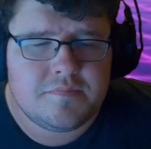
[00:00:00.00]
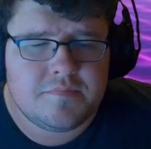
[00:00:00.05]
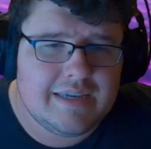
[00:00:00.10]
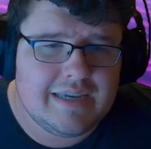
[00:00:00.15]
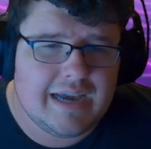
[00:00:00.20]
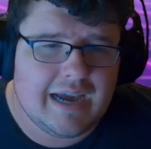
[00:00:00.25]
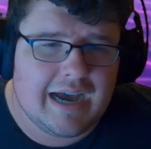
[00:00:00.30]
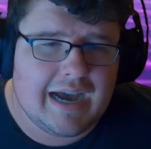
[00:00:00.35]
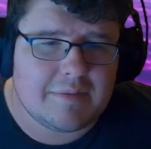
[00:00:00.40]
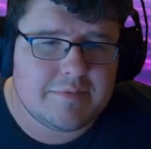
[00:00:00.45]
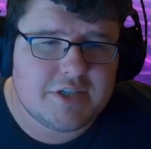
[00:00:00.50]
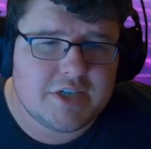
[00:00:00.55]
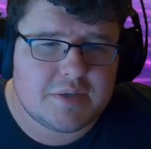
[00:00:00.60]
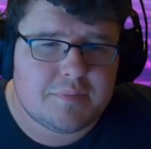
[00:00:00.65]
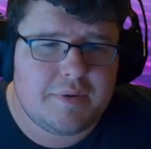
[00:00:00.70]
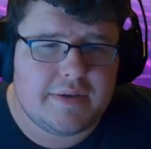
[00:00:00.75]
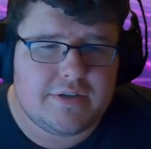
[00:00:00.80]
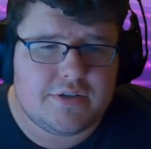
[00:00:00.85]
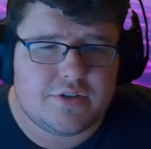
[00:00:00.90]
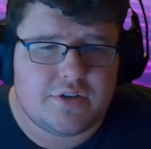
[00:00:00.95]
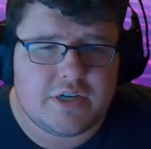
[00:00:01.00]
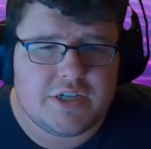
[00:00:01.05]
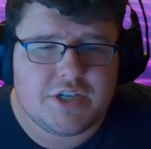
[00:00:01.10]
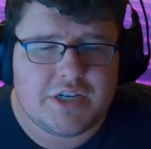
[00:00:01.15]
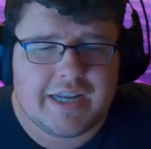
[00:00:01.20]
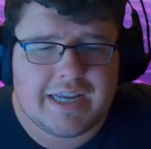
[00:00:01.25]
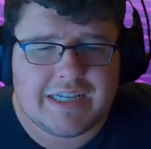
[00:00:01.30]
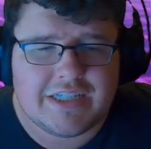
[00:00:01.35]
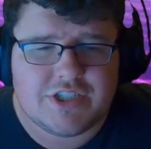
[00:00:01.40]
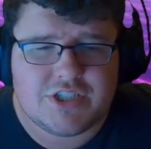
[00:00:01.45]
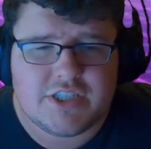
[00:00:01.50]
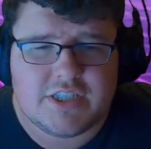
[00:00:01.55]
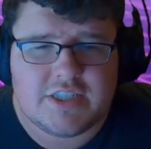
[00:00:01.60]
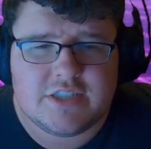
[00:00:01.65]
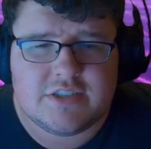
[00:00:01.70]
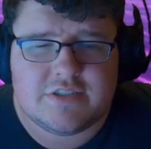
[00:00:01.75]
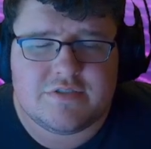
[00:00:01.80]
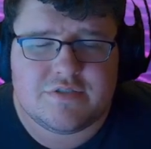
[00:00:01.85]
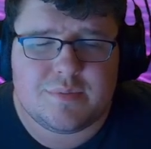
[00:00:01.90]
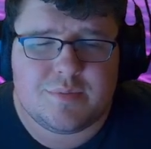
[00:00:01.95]
The object penetration has
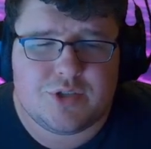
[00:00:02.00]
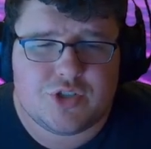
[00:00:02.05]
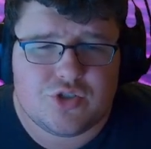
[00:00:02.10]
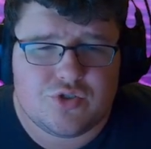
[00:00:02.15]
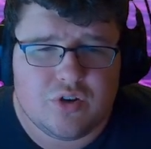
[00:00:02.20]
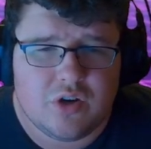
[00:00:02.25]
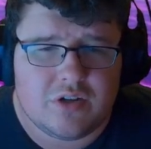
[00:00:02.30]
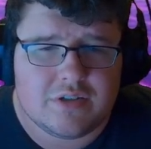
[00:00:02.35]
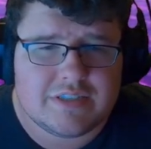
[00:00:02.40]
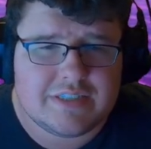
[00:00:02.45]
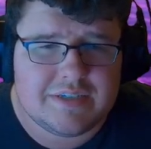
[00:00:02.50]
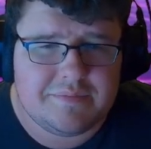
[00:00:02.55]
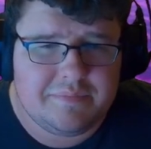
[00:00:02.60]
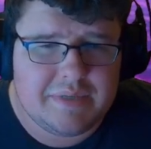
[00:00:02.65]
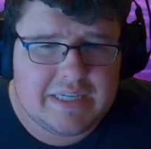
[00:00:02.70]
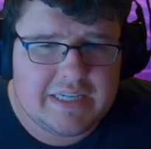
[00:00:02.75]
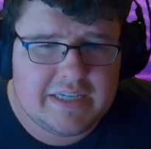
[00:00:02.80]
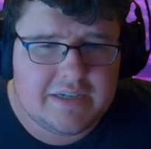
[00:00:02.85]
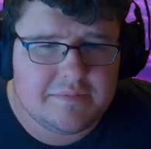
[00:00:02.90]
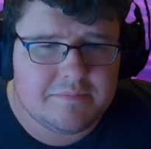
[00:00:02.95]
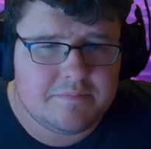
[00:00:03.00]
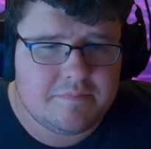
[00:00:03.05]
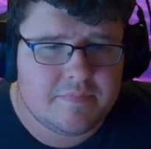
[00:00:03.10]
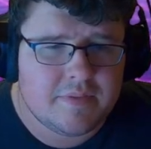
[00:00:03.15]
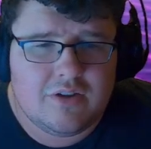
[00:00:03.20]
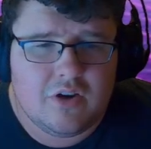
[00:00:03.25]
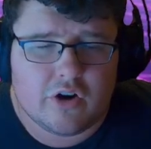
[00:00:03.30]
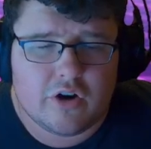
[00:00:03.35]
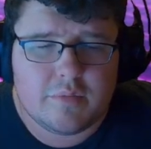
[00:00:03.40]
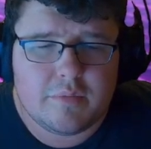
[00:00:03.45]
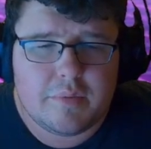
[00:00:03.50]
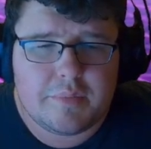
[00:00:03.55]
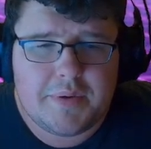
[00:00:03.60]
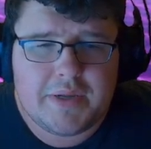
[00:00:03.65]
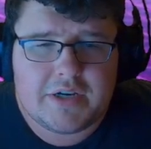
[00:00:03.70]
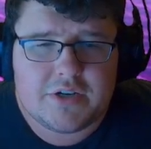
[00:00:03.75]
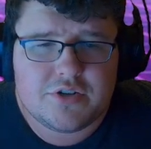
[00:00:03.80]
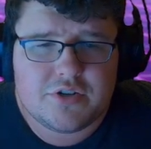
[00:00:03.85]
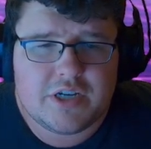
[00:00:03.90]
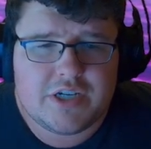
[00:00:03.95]
changed from strong to medium. The armor
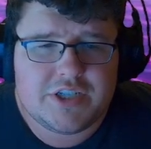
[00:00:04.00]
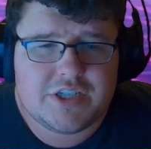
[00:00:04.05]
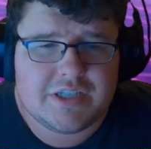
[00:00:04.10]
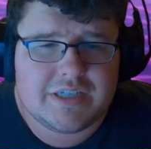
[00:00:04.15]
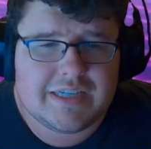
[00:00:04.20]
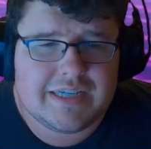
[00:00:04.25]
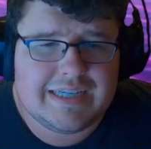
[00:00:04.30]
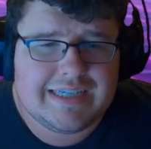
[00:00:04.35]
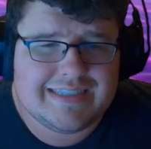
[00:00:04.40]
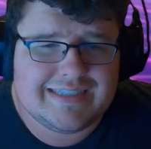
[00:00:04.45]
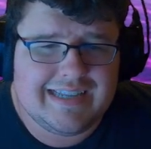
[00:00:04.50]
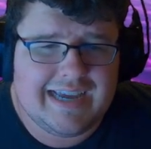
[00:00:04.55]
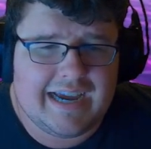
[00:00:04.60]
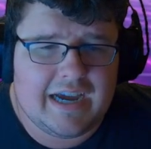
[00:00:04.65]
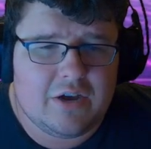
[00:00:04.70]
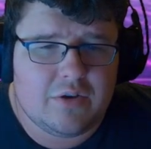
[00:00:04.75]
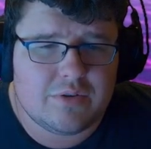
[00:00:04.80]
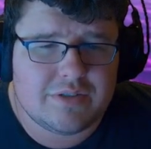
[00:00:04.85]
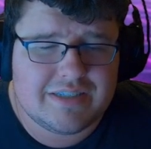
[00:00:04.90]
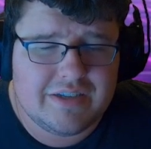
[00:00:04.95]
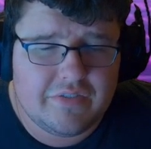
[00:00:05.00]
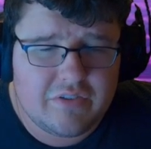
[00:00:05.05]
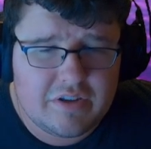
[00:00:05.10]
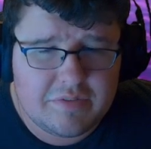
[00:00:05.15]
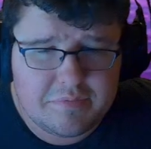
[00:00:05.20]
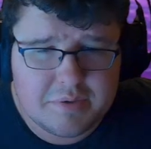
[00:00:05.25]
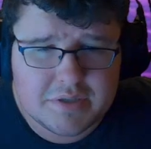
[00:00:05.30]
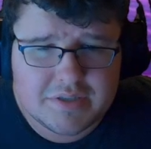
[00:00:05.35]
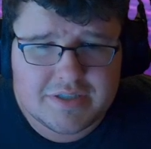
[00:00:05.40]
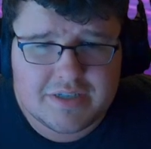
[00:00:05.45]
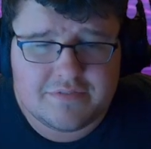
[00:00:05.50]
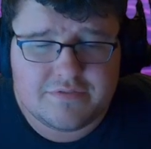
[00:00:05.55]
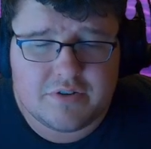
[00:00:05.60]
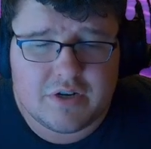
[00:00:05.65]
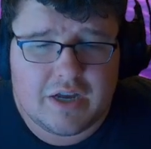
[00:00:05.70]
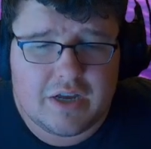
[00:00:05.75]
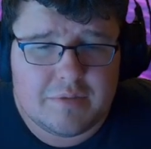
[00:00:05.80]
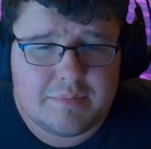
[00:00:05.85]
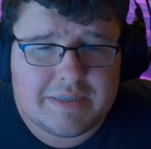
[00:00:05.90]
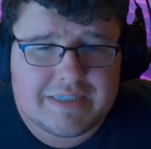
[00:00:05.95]
penetration is now 70% for
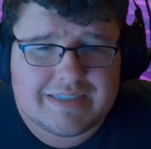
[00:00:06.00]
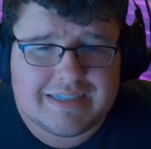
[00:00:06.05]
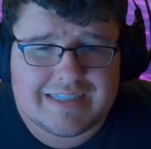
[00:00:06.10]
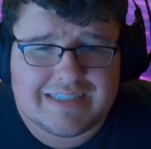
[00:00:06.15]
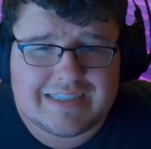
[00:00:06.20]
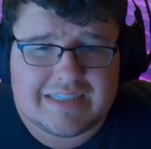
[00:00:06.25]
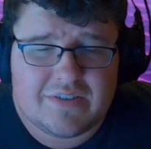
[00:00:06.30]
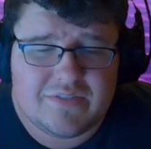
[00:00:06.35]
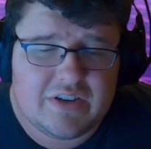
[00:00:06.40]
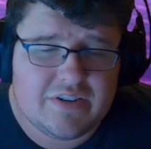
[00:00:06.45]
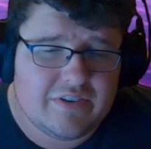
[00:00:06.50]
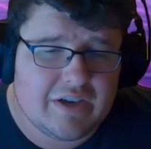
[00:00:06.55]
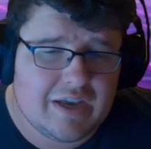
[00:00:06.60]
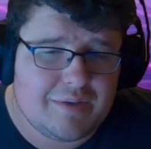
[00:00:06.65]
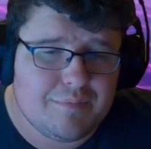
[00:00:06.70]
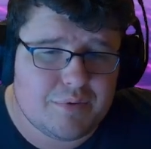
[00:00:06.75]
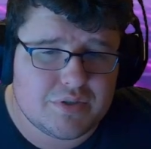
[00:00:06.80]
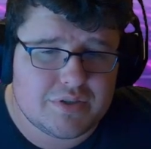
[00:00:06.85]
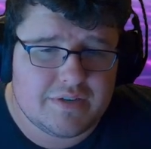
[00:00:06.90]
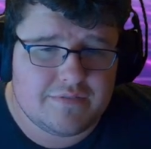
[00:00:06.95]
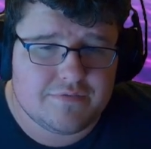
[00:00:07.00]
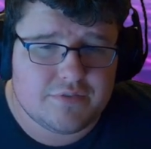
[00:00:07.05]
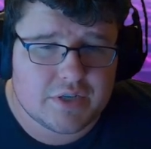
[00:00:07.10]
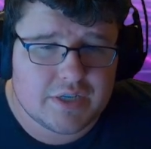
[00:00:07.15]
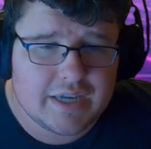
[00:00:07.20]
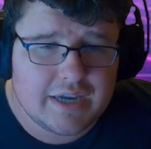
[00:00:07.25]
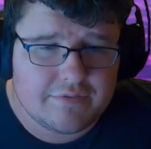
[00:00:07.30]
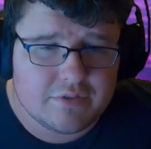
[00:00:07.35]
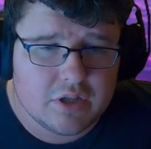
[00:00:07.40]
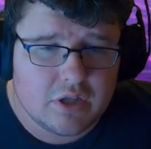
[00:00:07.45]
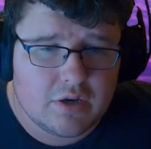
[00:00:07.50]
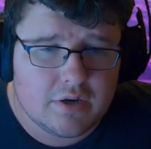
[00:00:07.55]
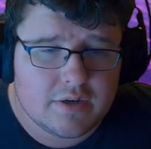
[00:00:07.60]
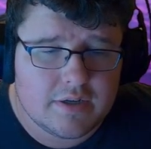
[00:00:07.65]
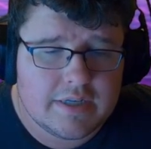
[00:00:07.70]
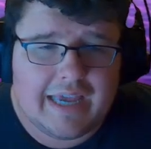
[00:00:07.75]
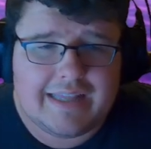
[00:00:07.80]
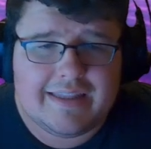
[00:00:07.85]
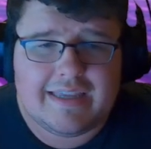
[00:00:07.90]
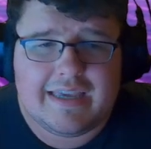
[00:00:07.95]
helmets and 70% 75% for Kevlar,
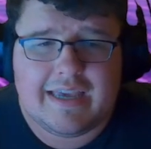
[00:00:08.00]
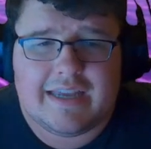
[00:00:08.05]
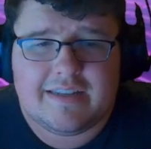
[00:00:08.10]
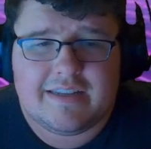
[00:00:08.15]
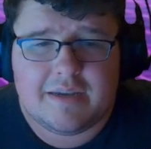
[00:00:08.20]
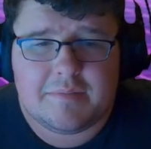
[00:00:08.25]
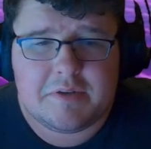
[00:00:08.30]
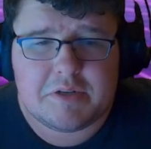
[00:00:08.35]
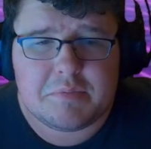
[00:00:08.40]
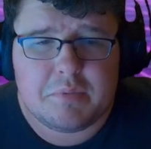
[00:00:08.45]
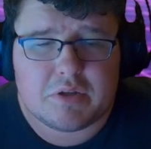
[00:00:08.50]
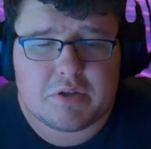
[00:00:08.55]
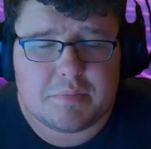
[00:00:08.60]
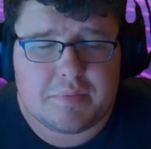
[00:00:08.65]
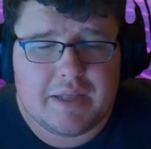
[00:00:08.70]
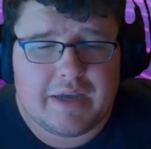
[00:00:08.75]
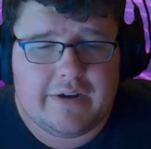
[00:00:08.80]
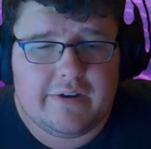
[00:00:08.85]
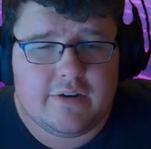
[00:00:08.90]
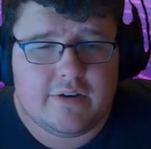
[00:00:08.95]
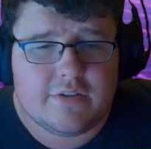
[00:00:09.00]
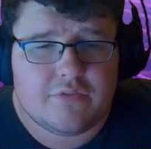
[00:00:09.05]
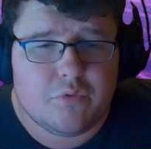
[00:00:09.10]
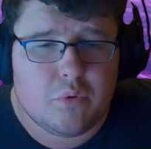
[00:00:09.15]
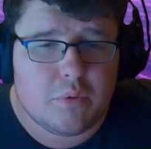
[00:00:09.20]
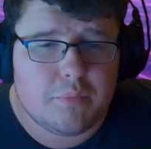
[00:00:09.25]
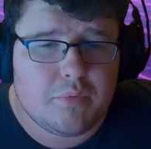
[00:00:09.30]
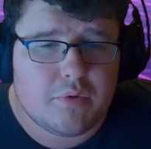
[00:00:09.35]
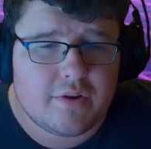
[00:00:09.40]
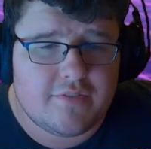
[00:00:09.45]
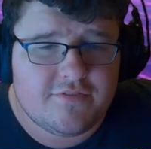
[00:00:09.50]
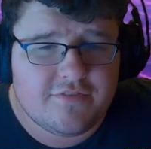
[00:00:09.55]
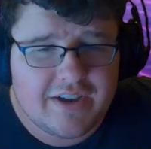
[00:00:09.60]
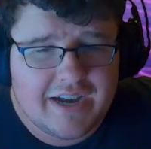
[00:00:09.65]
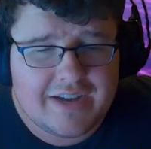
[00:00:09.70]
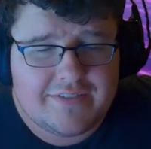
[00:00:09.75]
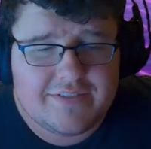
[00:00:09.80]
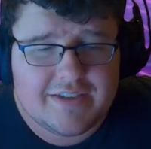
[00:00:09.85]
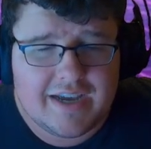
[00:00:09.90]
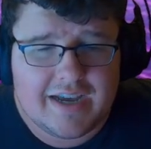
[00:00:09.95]
and the head damage multiplier is
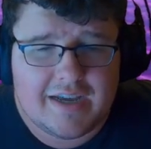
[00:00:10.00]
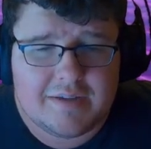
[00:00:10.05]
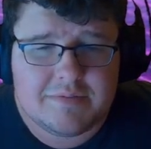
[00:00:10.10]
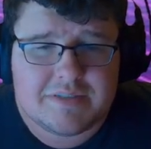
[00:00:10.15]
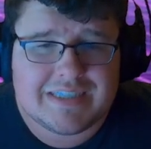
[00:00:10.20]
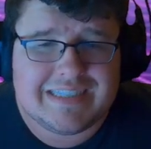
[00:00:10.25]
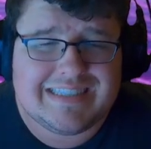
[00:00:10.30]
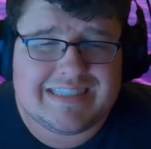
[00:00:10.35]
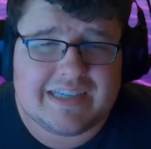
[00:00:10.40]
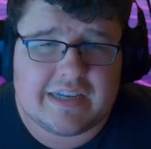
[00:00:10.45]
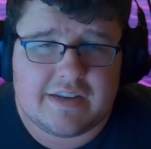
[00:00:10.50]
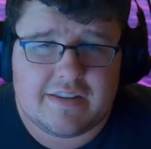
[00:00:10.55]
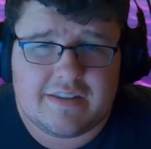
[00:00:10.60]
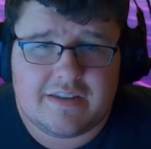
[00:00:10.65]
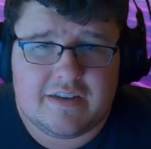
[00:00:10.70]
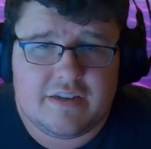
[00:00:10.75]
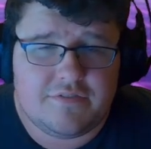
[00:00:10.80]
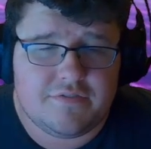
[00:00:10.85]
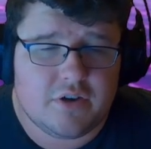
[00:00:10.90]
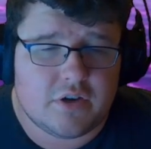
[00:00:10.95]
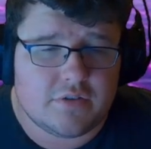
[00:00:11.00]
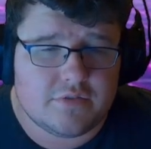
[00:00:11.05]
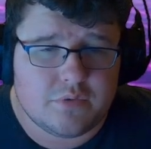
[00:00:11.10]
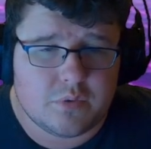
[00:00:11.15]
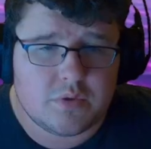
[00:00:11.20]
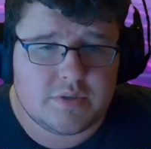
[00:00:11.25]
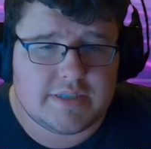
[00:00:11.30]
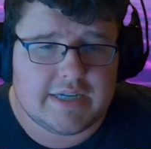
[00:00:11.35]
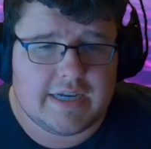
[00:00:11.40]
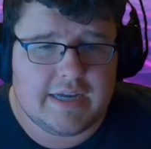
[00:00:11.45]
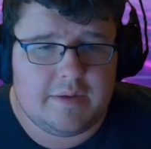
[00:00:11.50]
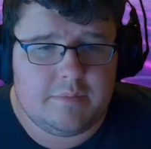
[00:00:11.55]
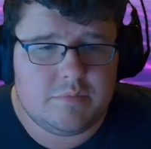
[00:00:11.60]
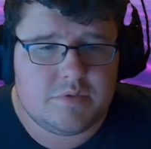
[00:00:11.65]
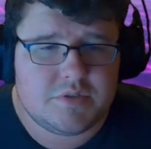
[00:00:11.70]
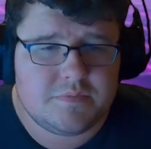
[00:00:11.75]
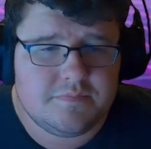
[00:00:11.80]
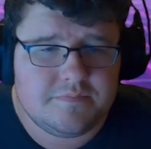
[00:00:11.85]
4.5 times instead of the default 4 times.